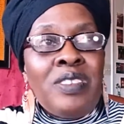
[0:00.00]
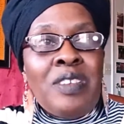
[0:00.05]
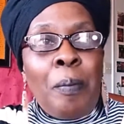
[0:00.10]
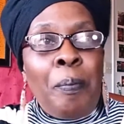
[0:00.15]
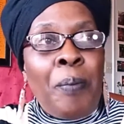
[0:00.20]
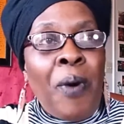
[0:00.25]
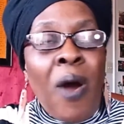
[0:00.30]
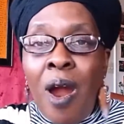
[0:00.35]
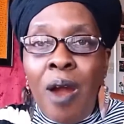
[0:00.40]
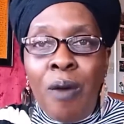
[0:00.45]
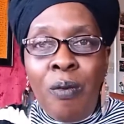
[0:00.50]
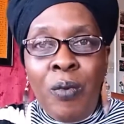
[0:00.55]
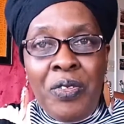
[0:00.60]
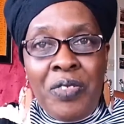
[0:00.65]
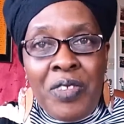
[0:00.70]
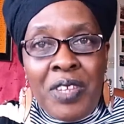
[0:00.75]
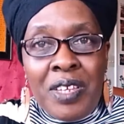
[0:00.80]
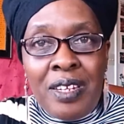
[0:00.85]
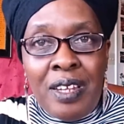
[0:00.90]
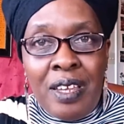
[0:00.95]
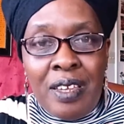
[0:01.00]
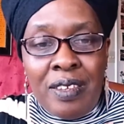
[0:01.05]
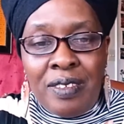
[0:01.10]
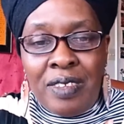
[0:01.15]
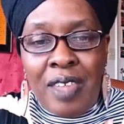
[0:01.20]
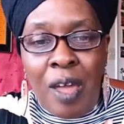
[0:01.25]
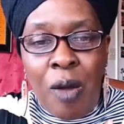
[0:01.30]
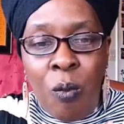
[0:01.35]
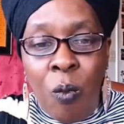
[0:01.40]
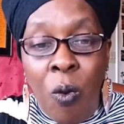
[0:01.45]
a part within
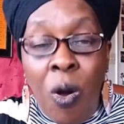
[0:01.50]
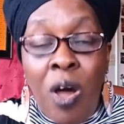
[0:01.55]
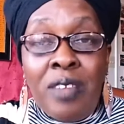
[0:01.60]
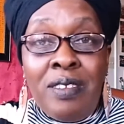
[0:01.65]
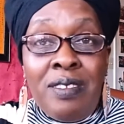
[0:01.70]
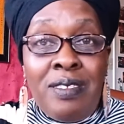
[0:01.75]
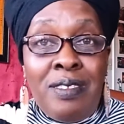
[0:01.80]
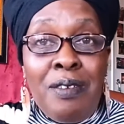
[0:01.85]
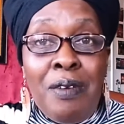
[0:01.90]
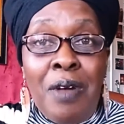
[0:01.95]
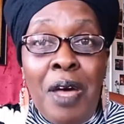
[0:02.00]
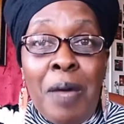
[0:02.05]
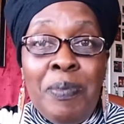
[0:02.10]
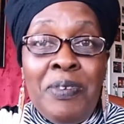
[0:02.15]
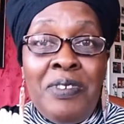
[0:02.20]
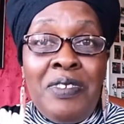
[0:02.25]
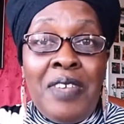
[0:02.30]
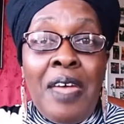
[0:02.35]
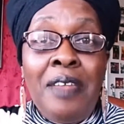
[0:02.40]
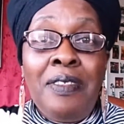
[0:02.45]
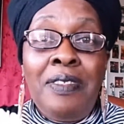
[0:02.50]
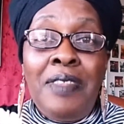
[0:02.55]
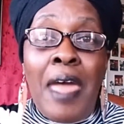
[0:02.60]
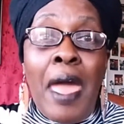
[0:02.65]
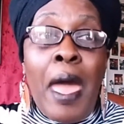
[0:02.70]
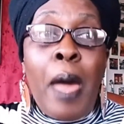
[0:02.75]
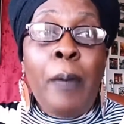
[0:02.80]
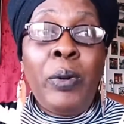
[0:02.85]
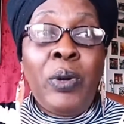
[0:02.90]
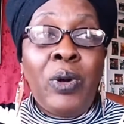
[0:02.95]
us that wants to upset
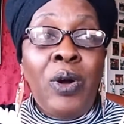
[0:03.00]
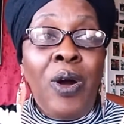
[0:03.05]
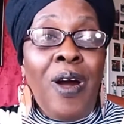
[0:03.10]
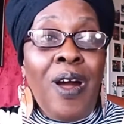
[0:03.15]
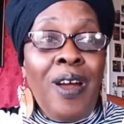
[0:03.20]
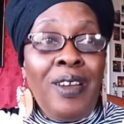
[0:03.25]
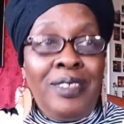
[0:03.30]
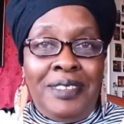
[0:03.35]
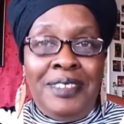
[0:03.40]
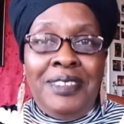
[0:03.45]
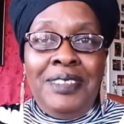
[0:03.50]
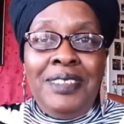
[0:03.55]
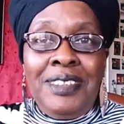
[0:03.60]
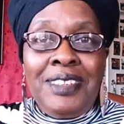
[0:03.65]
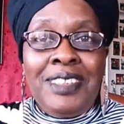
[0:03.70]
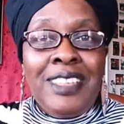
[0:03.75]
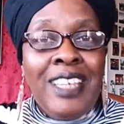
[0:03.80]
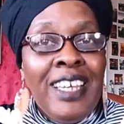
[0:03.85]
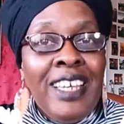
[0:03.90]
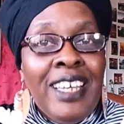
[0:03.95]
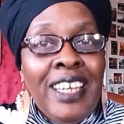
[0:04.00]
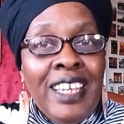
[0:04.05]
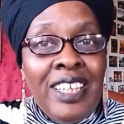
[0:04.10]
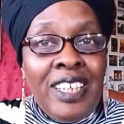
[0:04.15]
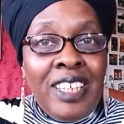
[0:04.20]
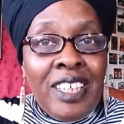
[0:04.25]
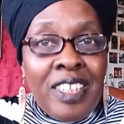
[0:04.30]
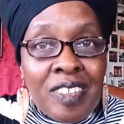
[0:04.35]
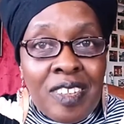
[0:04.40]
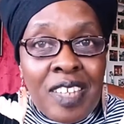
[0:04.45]
the apple cart.
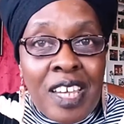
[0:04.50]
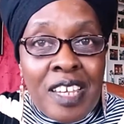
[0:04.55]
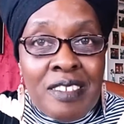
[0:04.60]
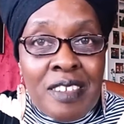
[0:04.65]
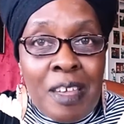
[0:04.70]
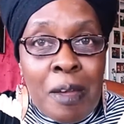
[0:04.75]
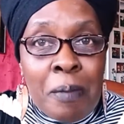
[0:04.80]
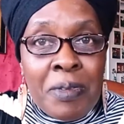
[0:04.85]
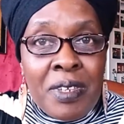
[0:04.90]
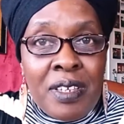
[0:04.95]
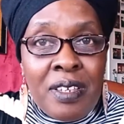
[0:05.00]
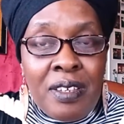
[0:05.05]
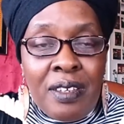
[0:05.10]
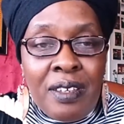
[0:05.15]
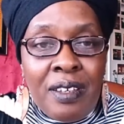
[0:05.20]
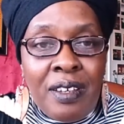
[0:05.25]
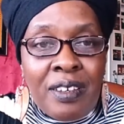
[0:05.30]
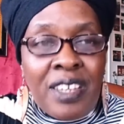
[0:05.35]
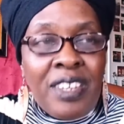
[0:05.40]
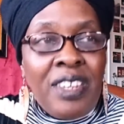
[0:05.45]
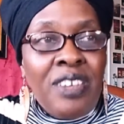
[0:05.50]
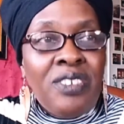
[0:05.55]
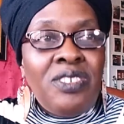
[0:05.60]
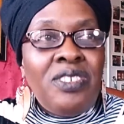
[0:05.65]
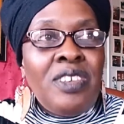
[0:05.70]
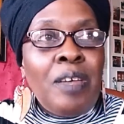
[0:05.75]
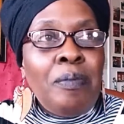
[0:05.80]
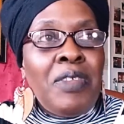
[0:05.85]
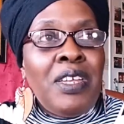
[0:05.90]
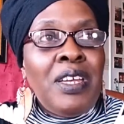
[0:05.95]
Isn't that something? Okay, there's
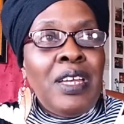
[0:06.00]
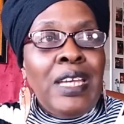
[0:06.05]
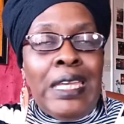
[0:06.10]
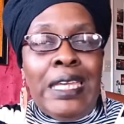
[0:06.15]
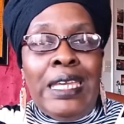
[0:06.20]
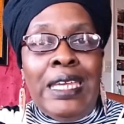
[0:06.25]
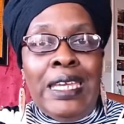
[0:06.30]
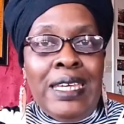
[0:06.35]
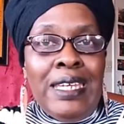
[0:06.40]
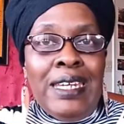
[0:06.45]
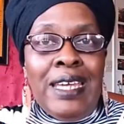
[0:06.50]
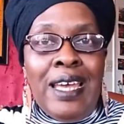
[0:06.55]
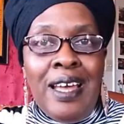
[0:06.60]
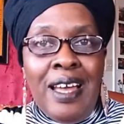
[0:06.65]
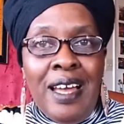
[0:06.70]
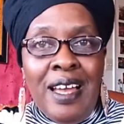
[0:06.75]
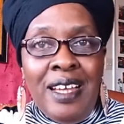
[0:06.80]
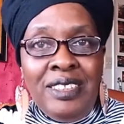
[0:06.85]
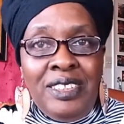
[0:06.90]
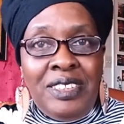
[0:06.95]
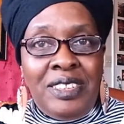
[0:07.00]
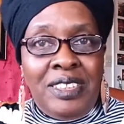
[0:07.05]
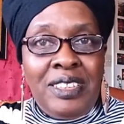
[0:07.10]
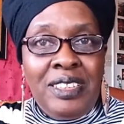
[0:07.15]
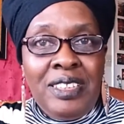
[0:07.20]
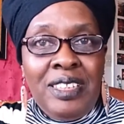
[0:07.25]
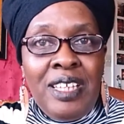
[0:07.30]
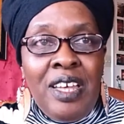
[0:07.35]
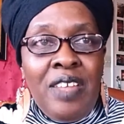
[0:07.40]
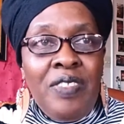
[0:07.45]
something in us
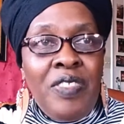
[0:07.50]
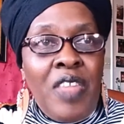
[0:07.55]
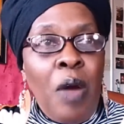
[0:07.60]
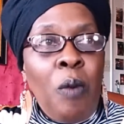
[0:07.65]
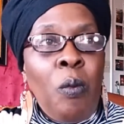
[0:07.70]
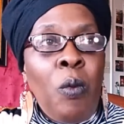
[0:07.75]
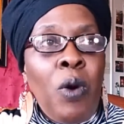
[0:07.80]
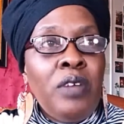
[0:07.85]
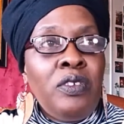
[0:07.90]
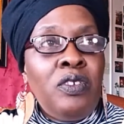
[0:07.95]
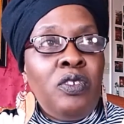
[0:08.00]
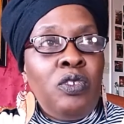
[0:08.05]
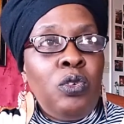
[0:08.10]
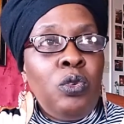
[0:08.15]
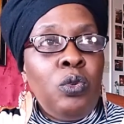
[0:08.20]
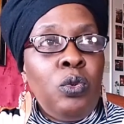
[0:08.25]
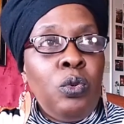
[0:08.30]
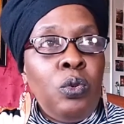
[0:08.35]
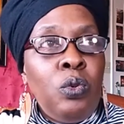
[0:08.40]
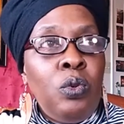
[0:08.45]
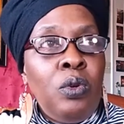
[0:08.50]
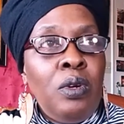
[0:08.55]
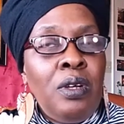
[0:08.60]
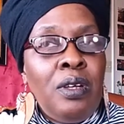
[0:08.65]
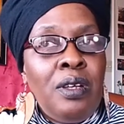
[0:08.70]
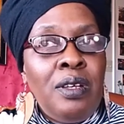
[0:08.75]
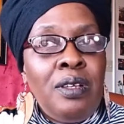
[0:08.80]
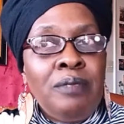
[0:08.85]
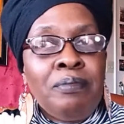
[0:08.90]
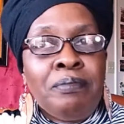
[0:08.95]
that wants to
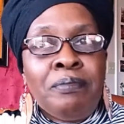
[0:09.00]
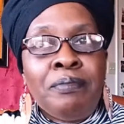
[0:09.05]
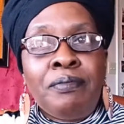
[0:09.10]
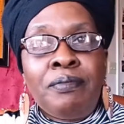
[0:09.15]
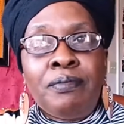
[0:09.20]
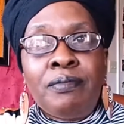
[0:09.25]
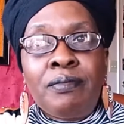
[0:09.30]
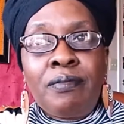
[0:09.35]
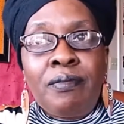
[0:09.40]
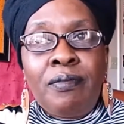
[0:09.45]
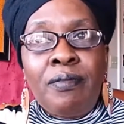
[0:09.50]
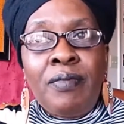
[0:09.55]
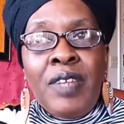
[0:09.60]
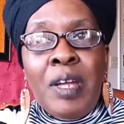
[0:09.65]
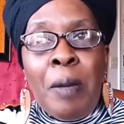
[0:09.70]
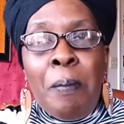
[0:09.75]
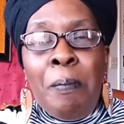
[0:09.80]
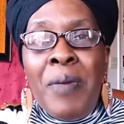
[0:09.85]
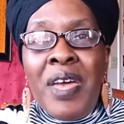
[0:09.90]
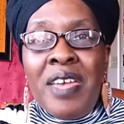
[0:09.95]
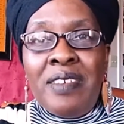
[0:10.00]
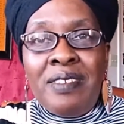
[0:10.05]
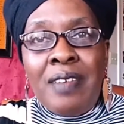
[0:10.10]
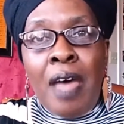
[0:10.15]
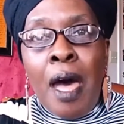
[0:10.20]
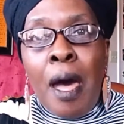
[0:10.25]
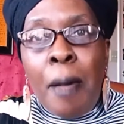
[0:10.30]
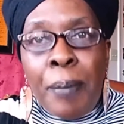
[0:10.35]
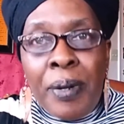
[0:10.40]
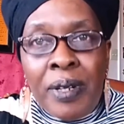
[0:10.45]
mess
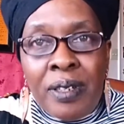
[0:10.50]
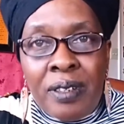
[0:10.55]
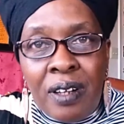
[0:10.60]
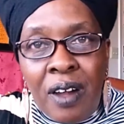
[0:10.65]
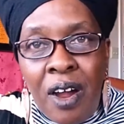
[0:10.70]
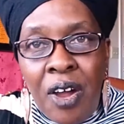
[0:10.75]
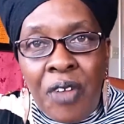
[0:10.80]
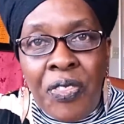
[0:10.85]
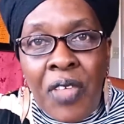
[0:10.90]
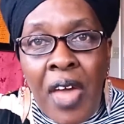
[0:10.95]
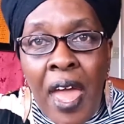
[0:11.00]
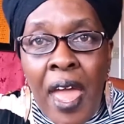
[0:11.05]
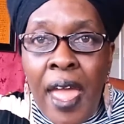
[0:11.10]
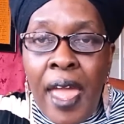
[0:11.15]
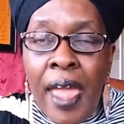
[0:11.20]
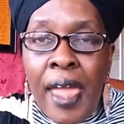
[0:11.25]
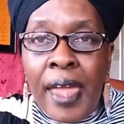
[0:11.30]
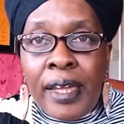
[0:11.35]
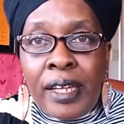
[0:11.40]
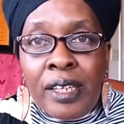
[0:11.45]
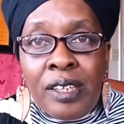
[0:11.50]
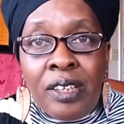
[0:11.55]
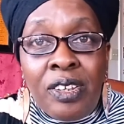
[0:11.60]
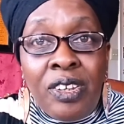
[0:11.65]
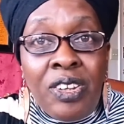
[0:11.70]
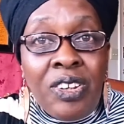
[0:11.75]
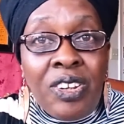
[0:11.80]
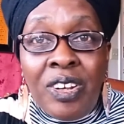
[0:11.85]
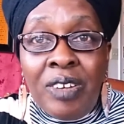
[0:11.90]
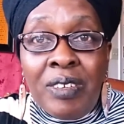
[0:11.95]
up our thing.
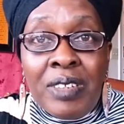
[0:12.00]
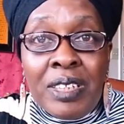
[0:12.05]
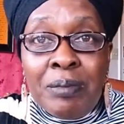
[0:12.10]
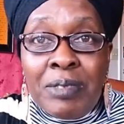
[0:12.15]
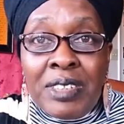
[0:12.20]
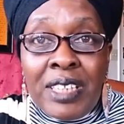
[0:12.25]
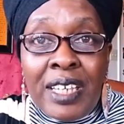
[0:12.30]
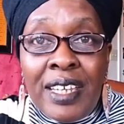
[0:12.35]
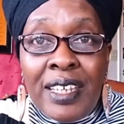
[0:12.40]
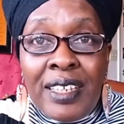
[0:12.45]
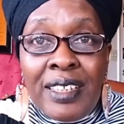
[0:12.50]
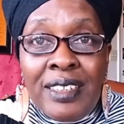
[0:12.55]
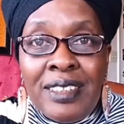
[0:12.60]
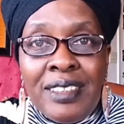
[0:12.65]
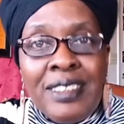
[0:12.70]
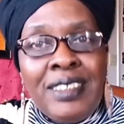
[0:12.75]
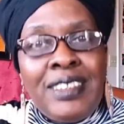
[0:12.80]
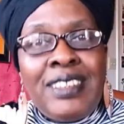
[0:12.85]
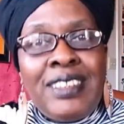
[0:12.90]
You know what I'm saying?